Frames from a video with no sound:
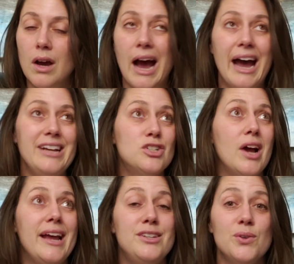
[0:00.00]
I
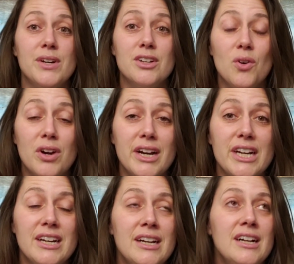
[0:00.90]
tried to ignore it
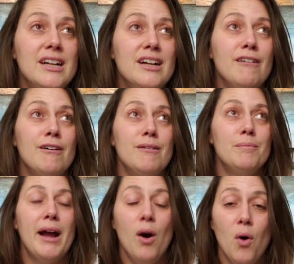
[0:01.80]

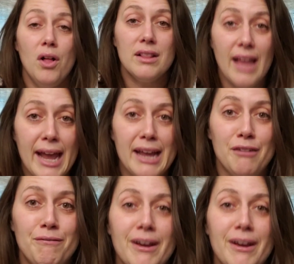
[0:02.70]
my whole life,